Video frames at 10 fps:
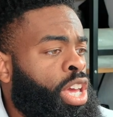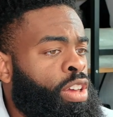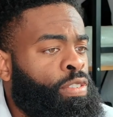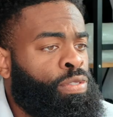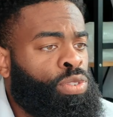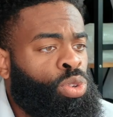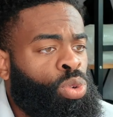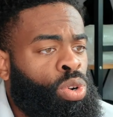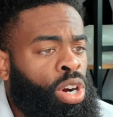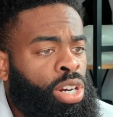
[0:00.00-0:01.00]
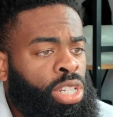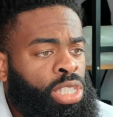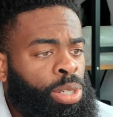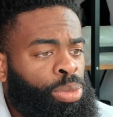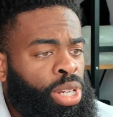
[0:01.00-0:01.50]
If you are in a
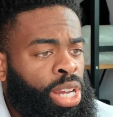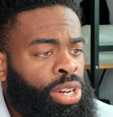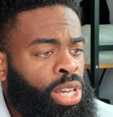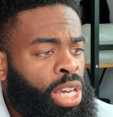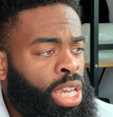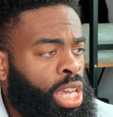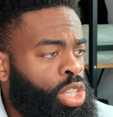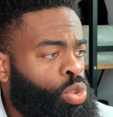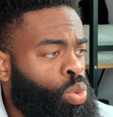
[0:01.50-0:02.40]
similar area, again,